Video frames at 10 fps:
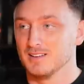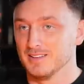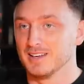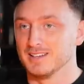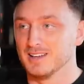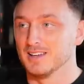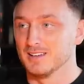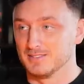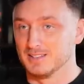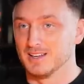And who then a are.
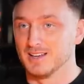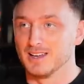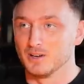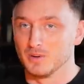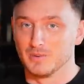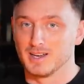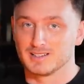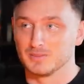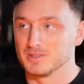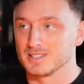year year later, we were
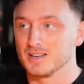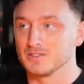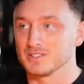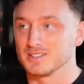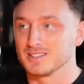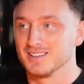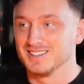next to them in Selfridges.